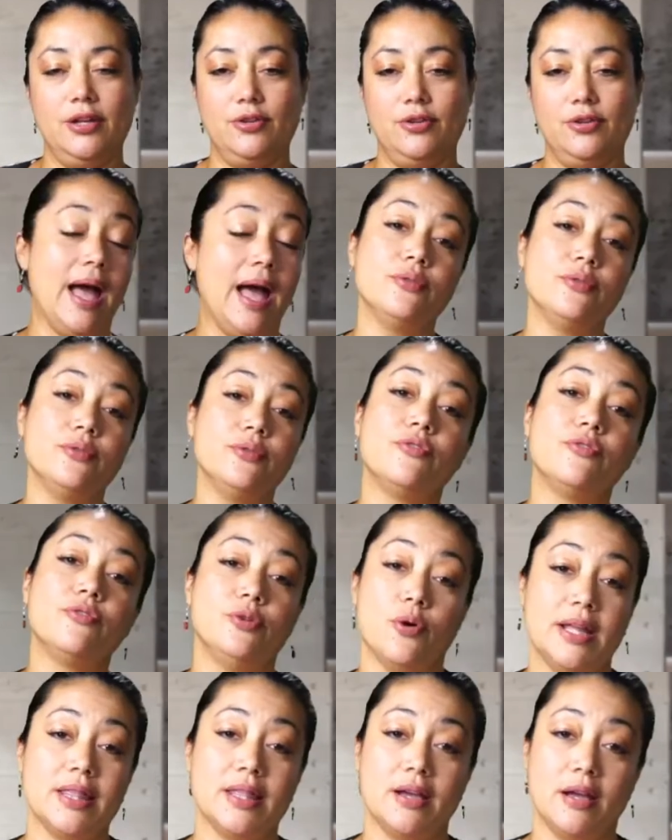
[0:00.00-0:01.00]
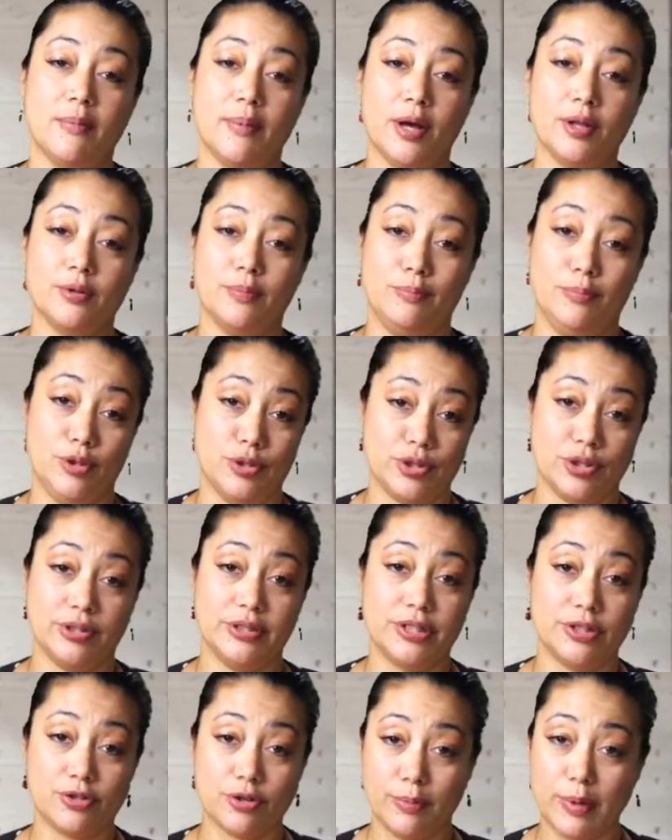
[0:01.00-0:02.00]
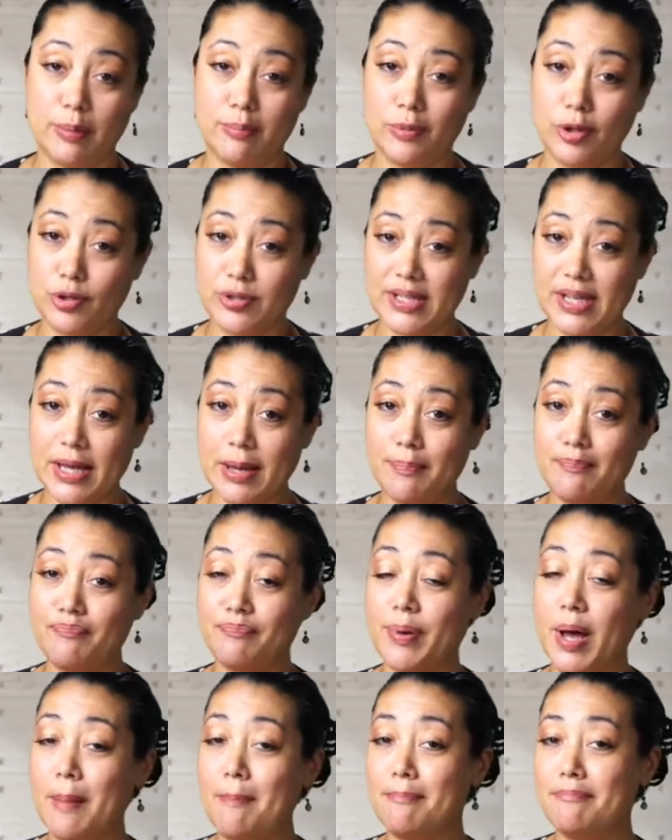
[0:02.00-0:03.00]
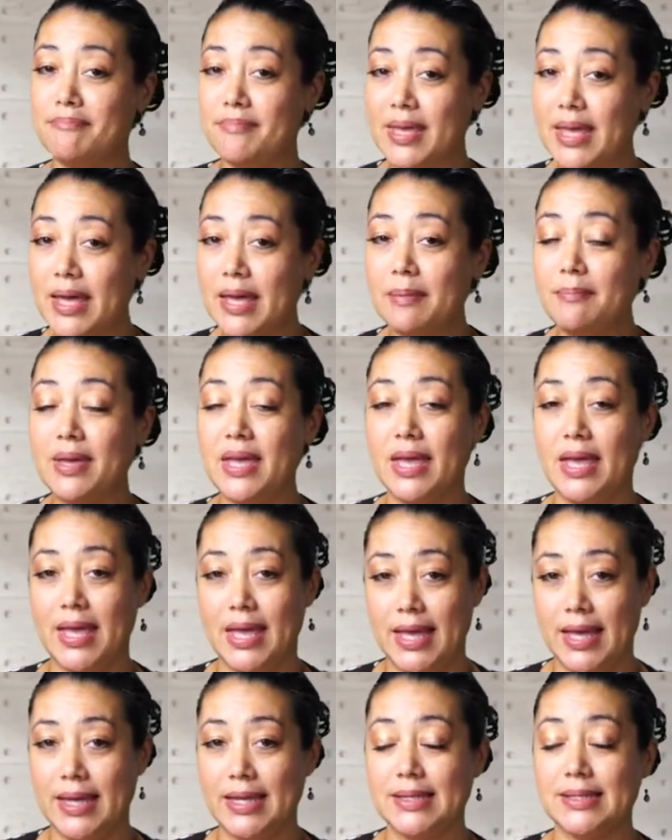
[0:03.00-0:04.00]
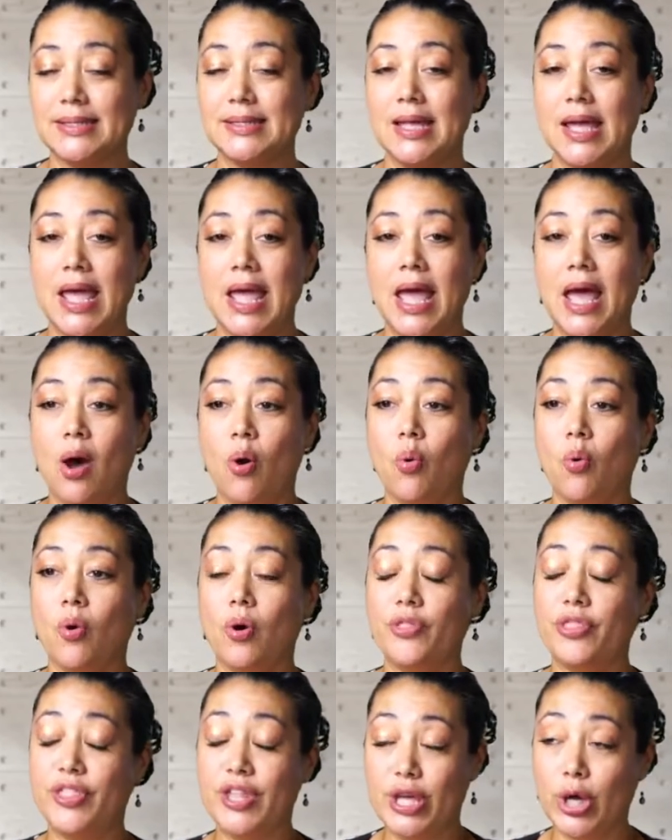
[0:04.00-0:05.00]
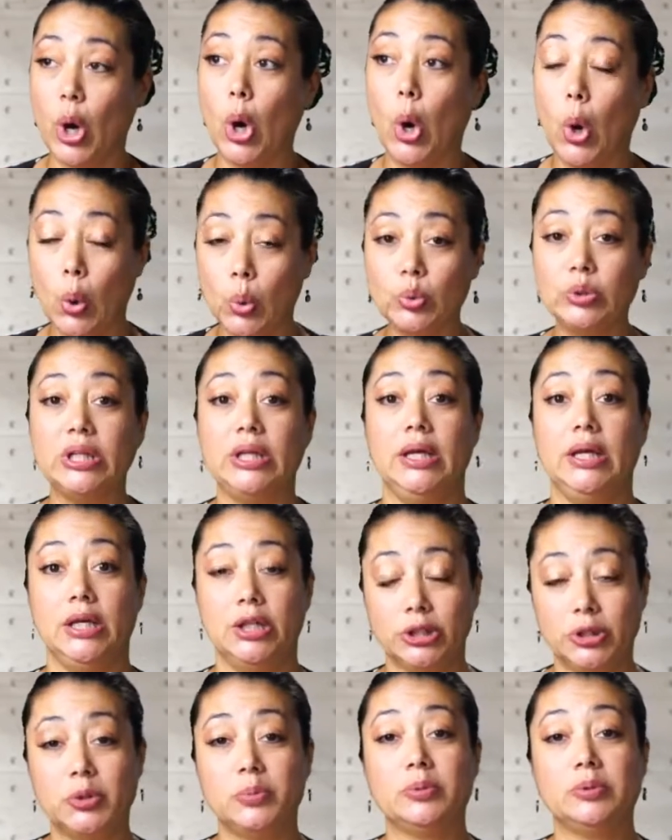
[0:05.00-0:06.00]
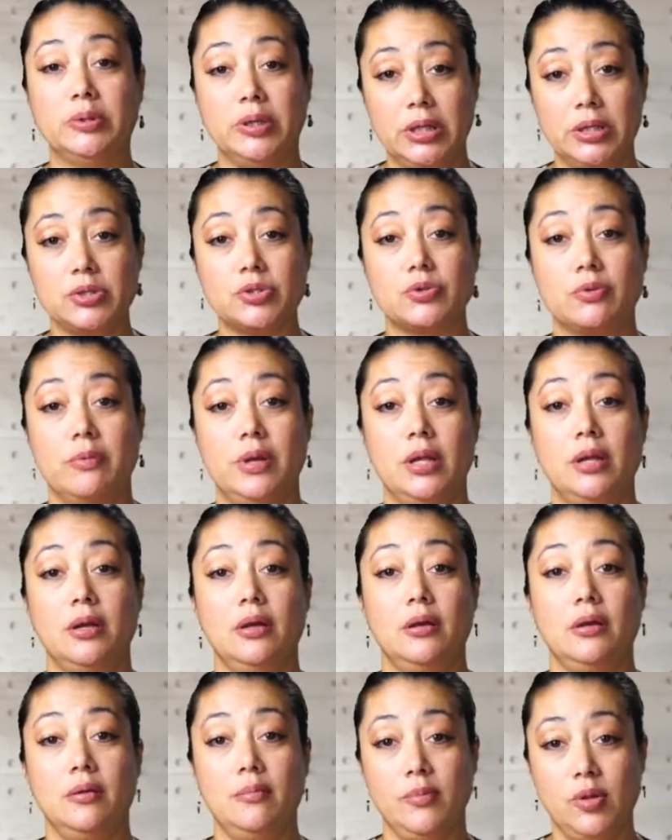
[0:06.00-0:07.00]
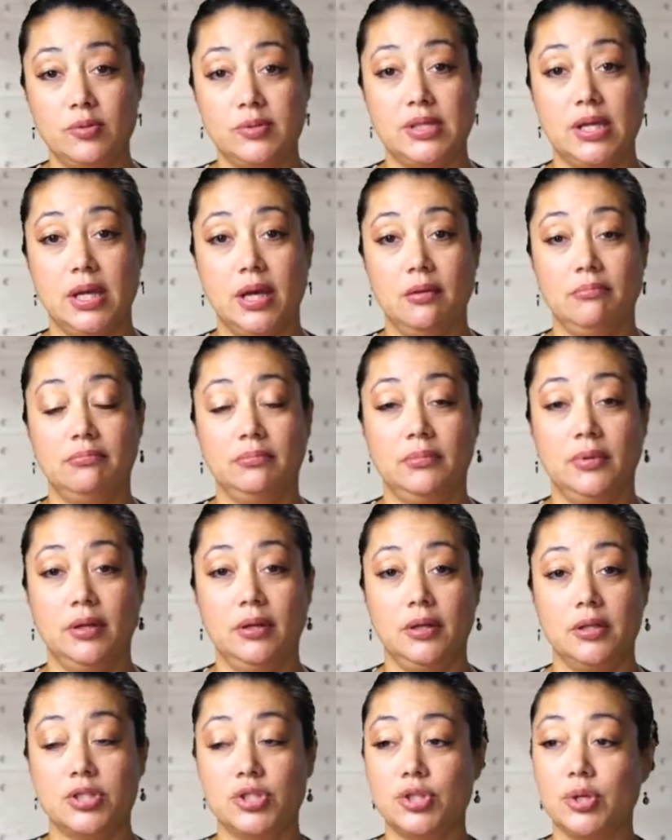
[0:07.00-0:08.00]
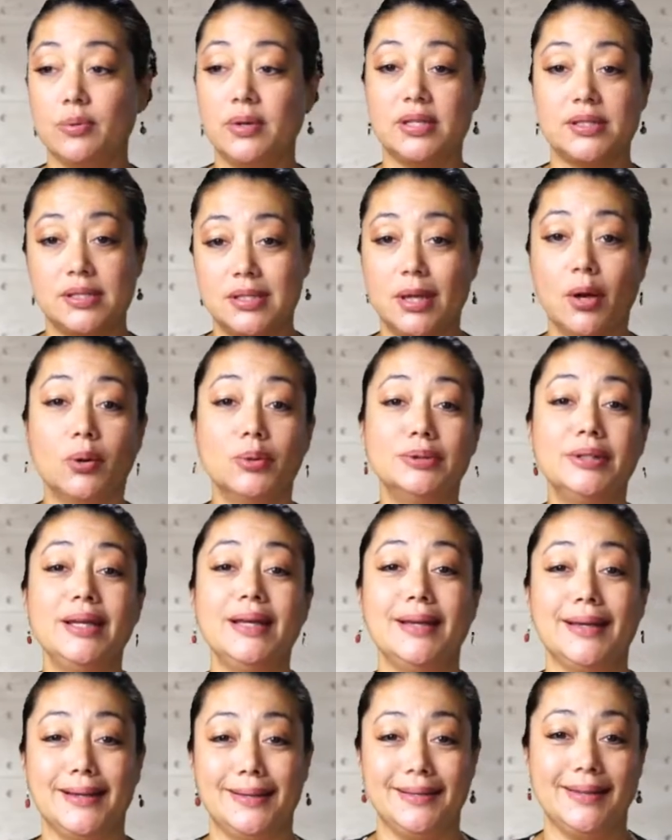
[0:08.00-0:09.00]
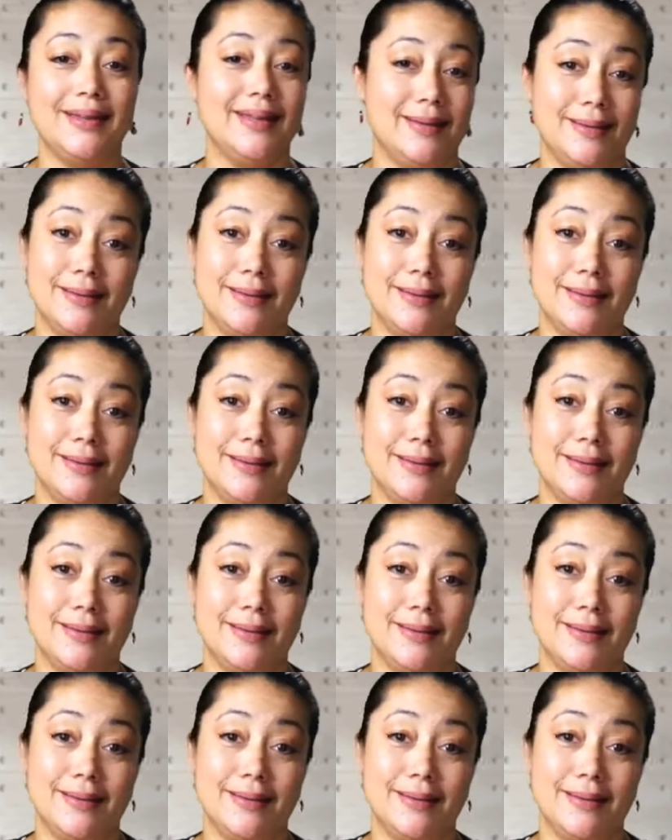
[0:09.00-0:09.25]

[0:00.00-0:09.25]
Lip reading: don't know if you know anything about the Musical Instrument Museum, but MIM is the only global instrument museum. So it's the only